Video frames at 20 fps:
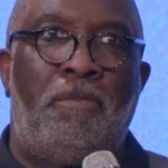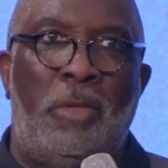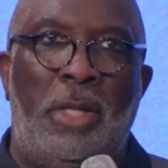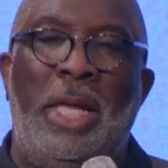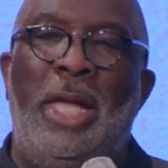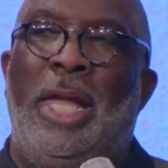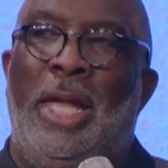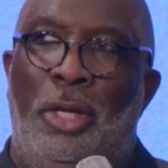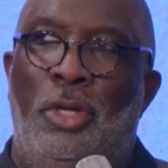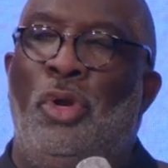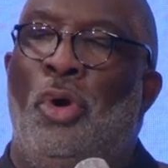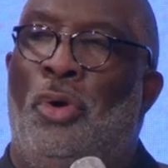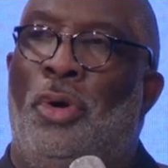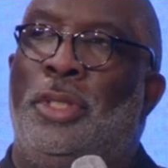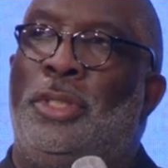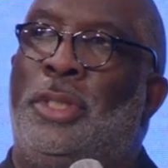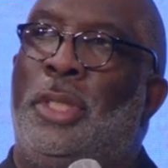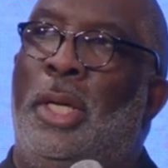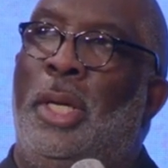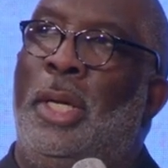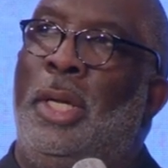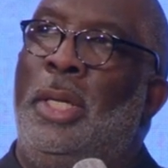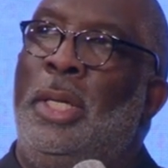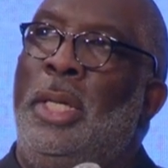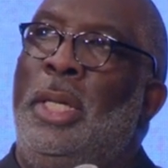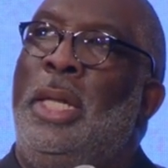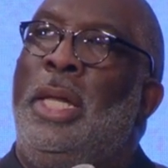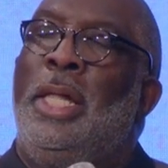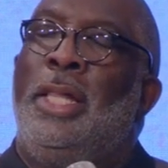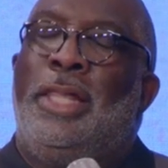He ignores her.
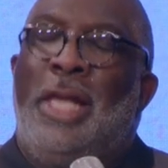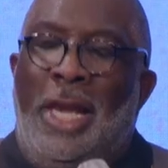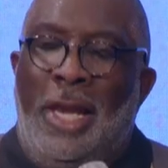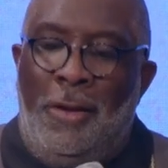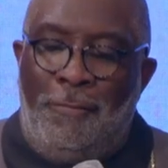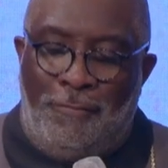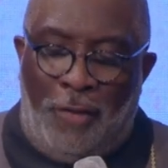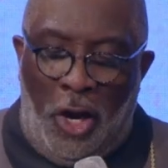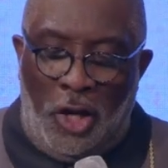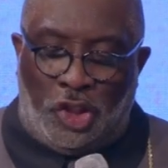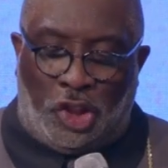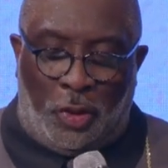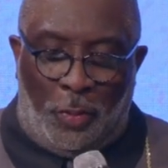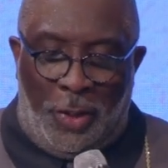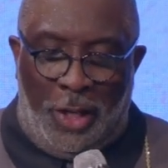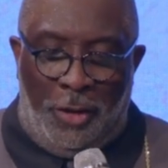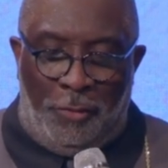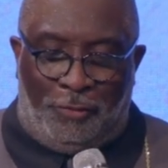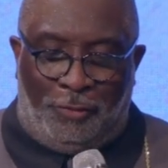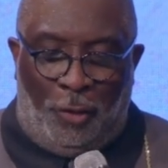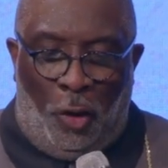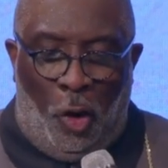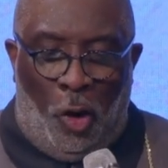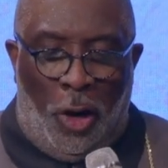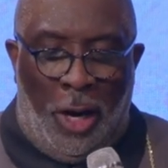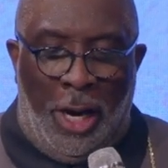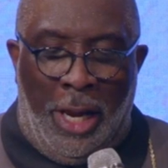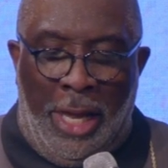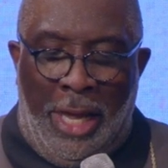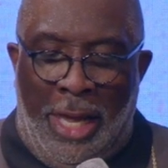Then in verse
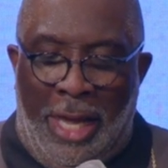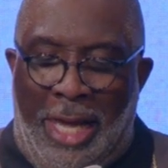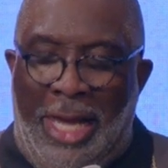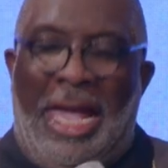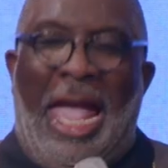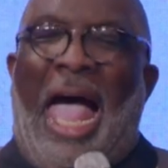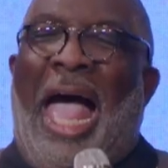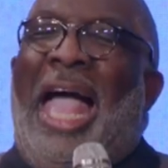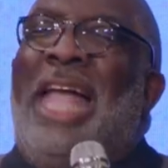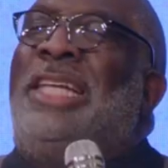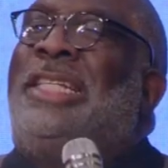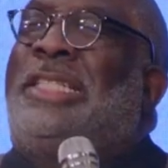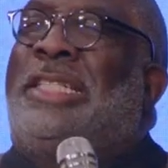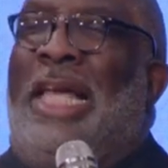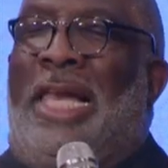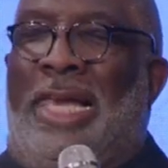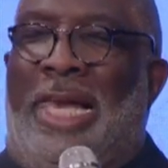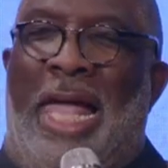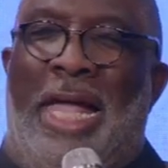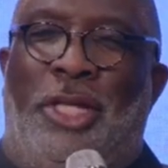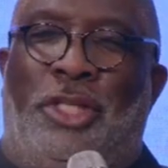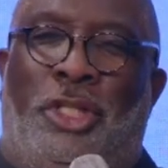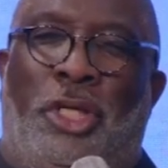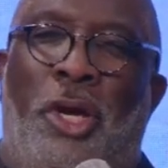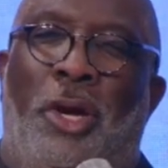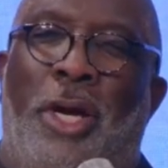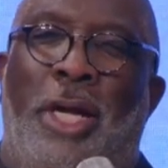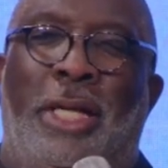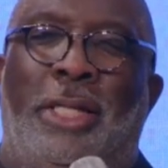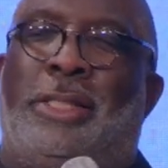24, he isolates
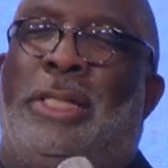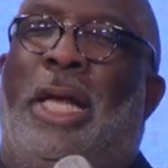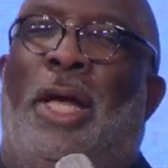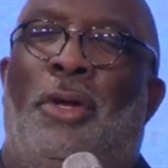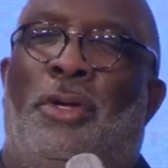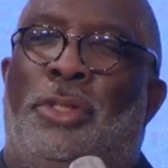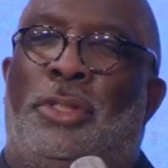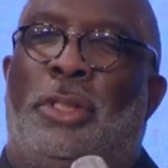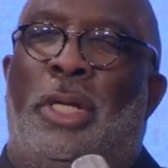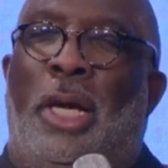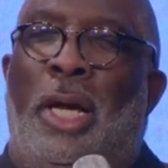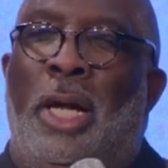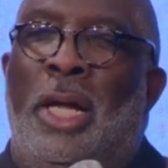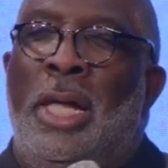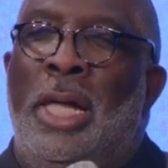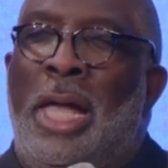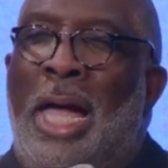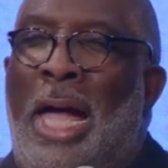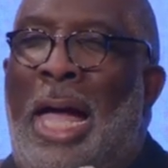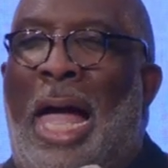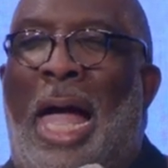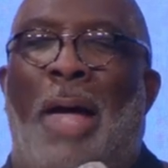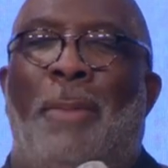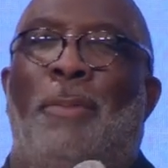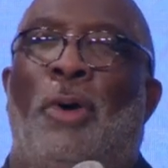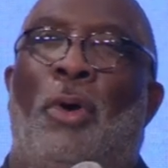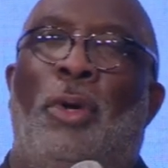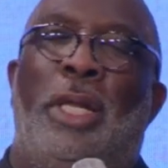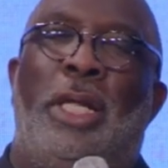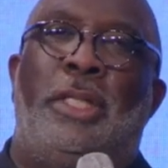her. He tells her, I'm
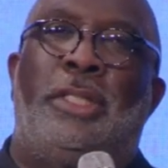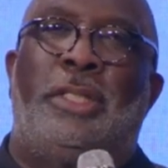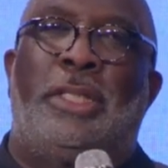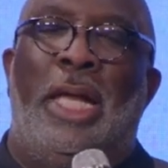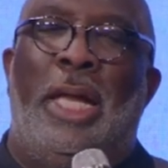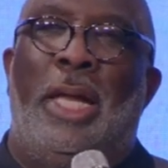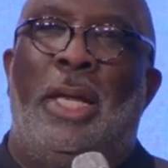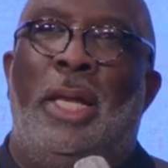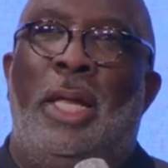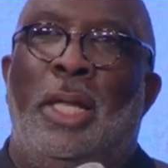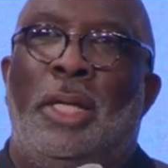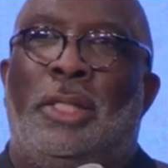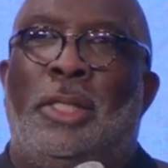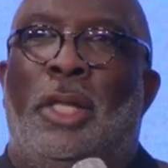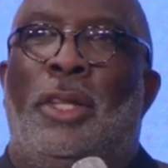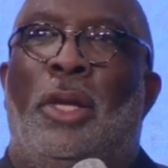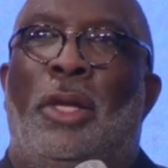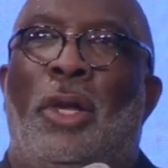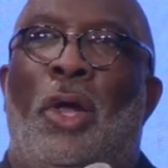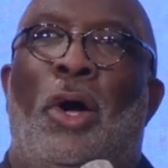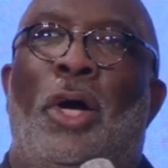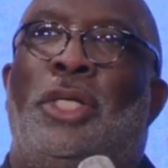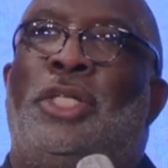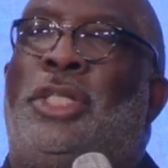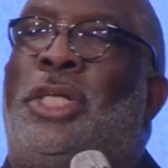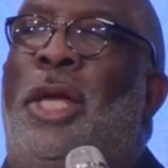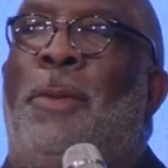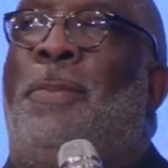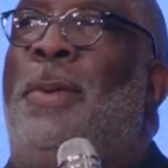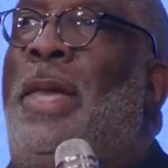only sent to the lost
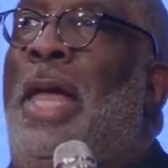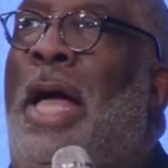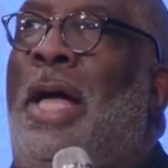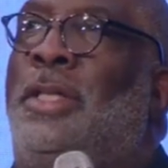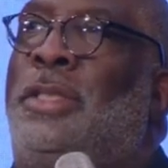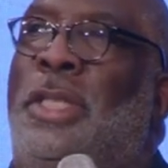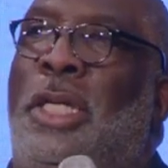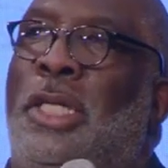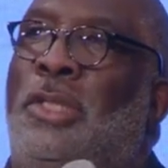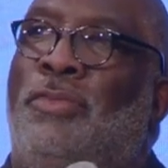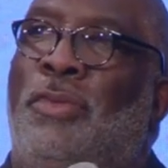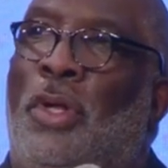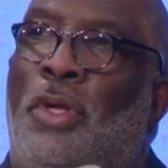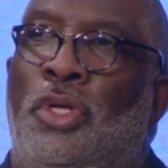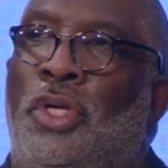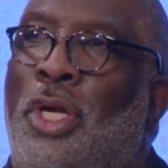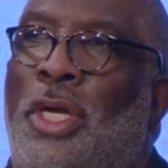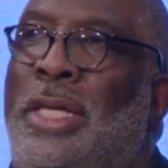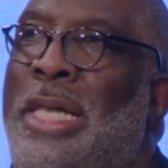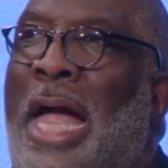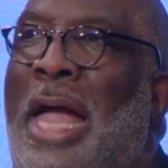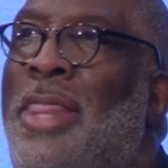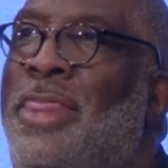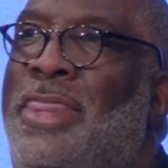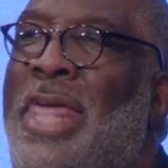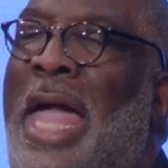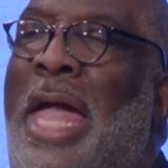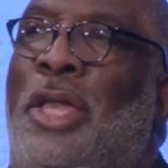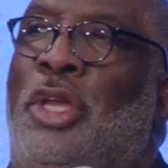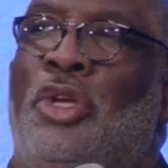sheep of the house of Israel. You're not
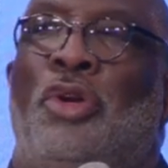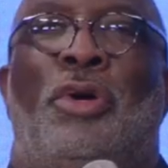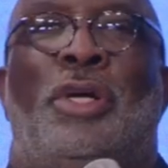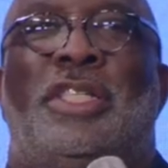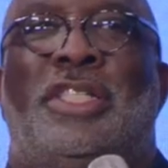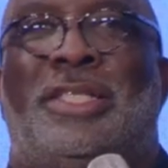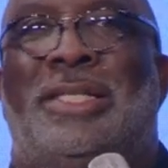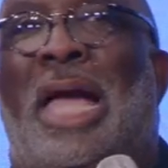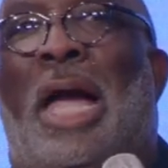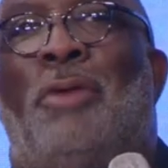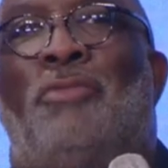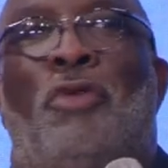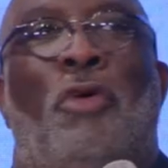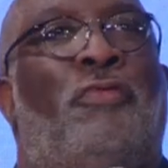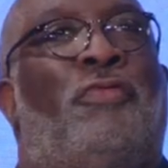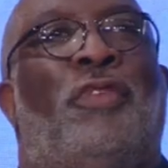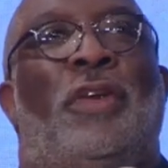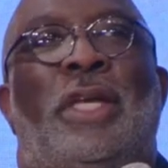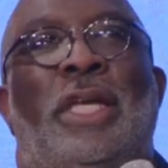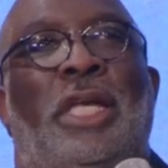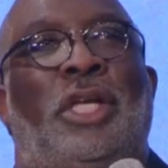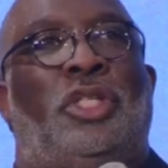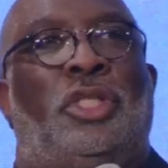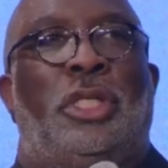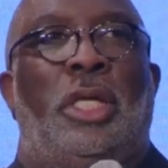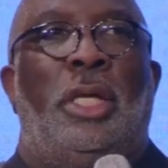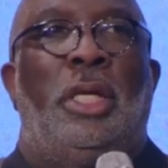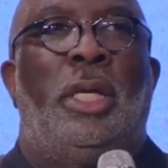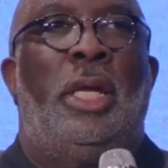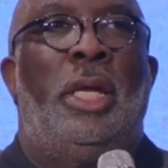that. You're a
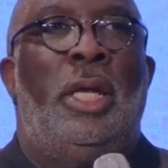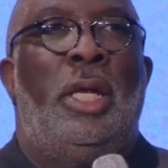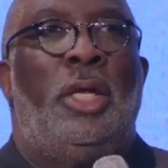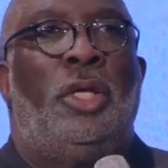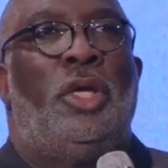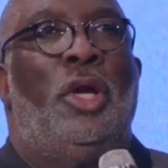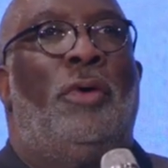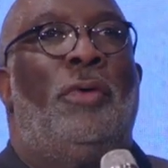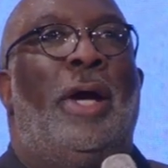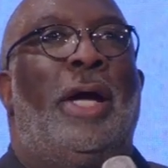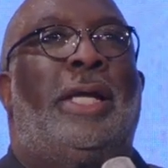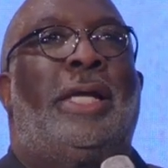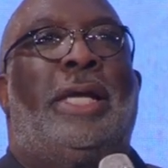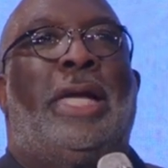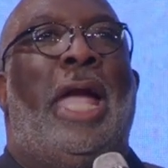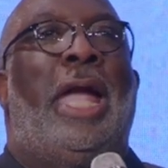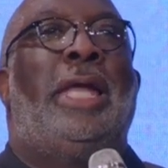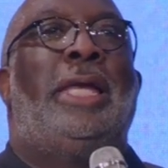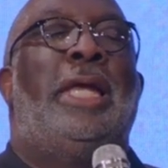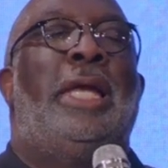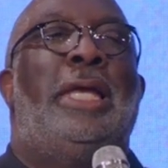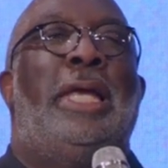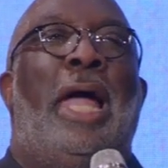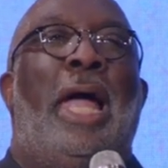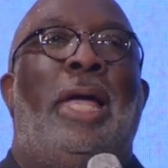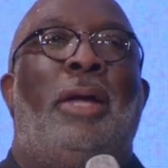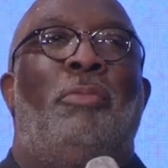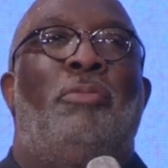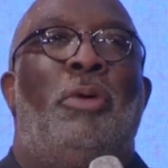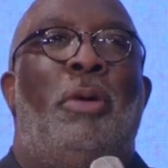Syrophoenician. You're a
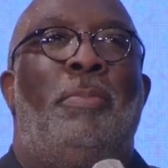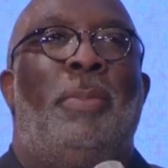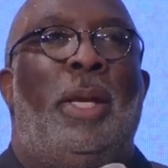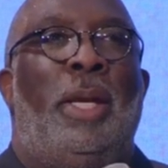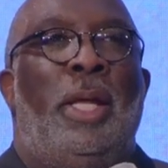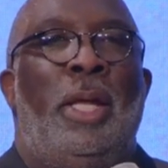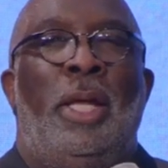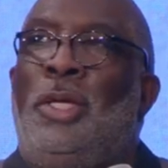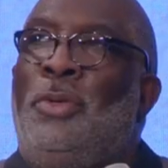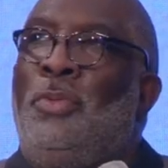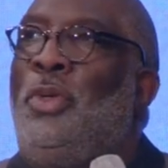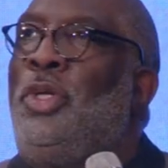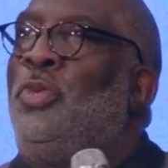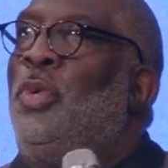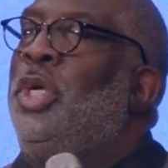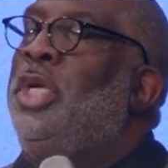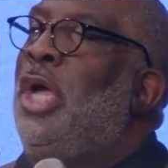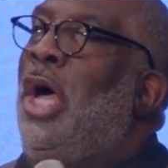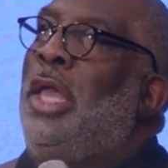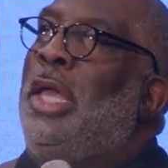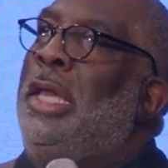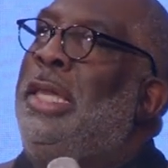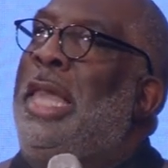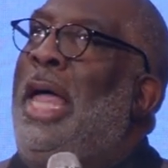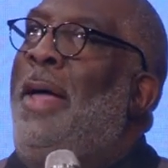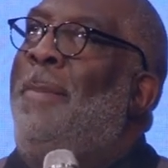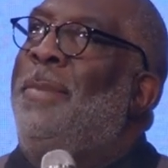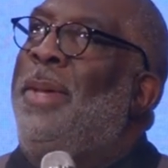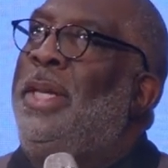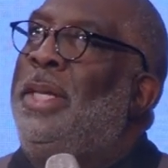Canaanite woman. Will y'all
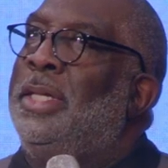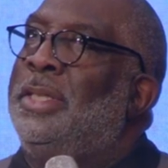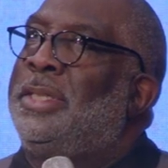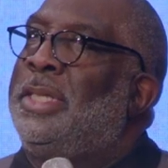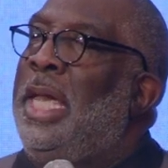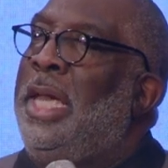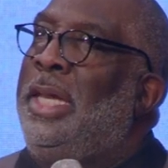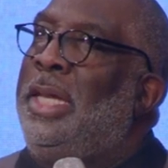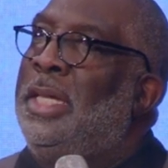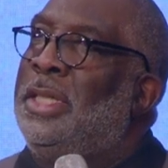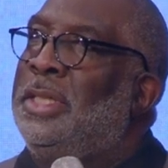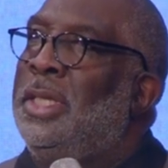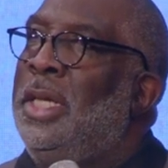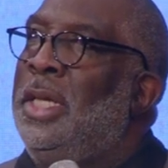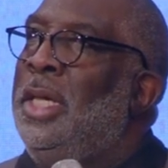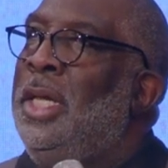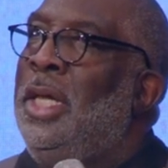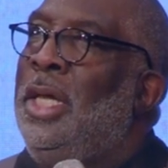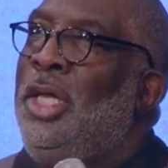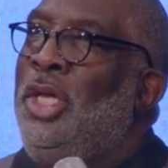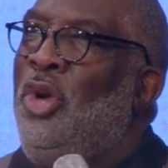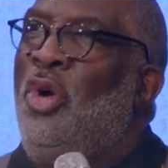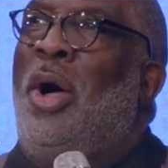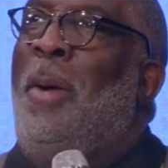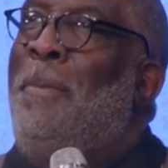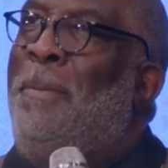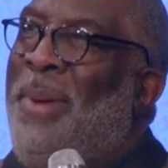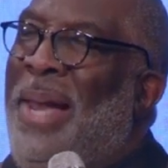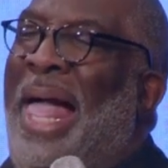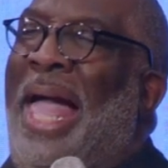allow me to say this? You a
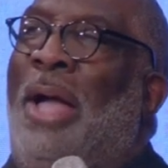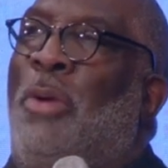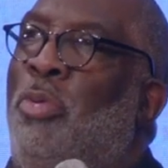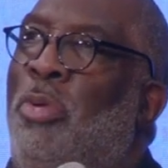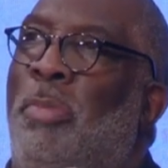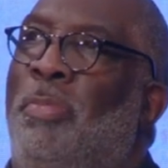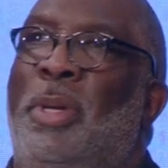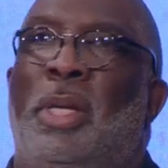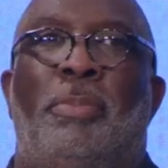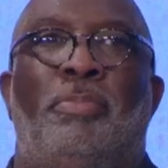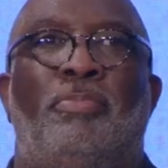black woman.